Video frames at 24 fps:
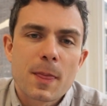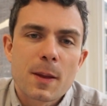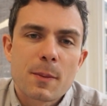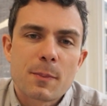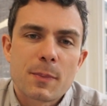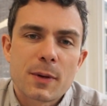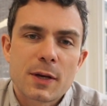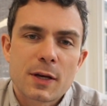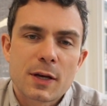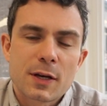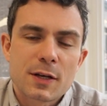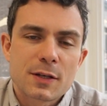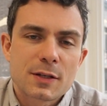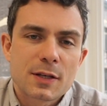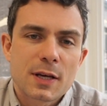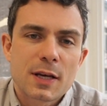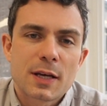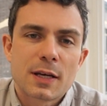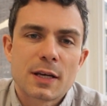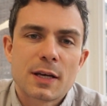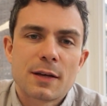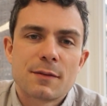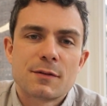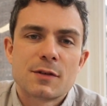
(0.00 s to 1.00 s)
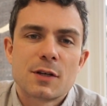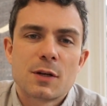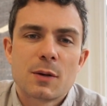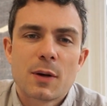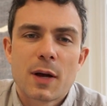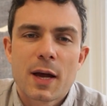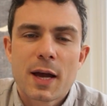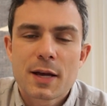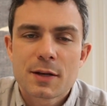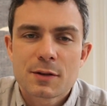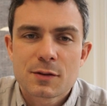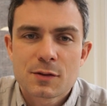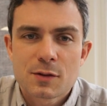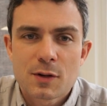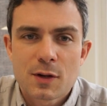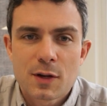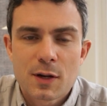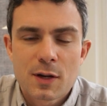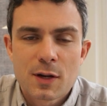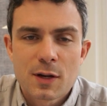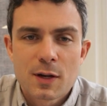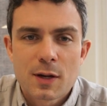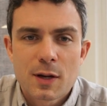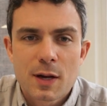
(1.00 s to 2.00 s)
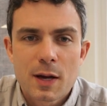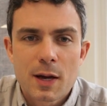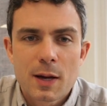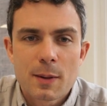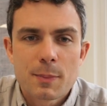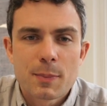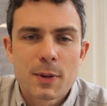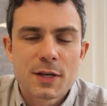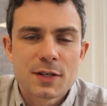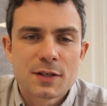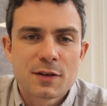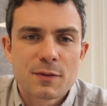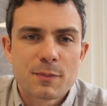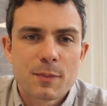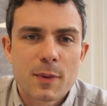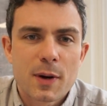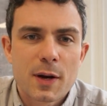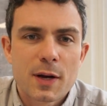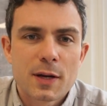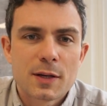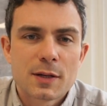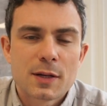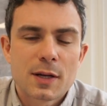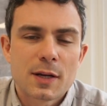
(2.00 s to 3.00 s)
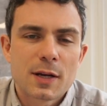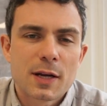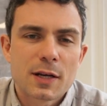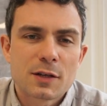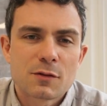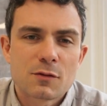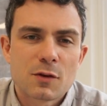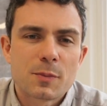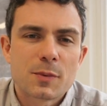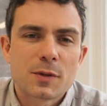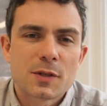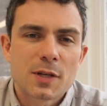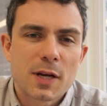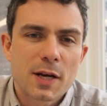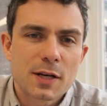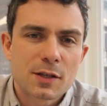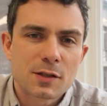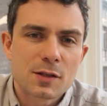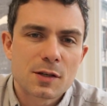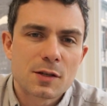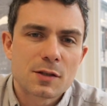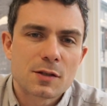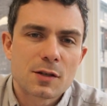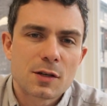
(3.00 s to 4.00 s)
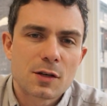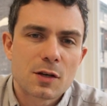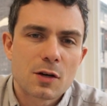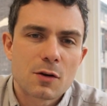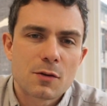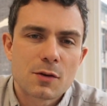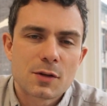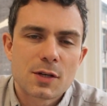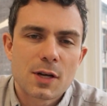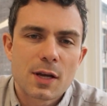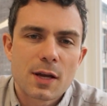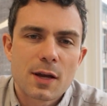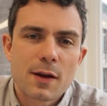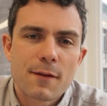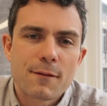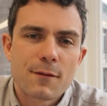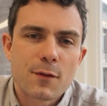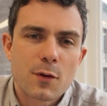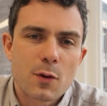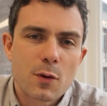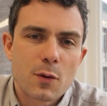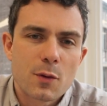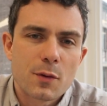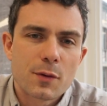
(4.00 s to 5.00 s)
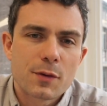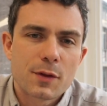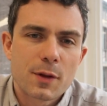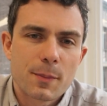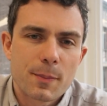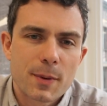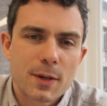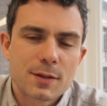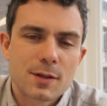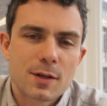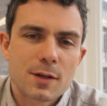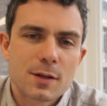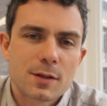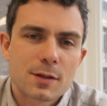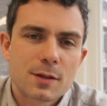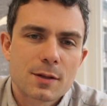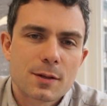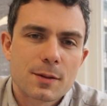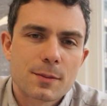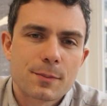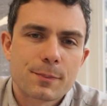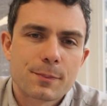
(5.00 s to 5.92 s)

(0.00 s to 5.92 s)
because it gives you extra peace of mind and extra protection and security for the business.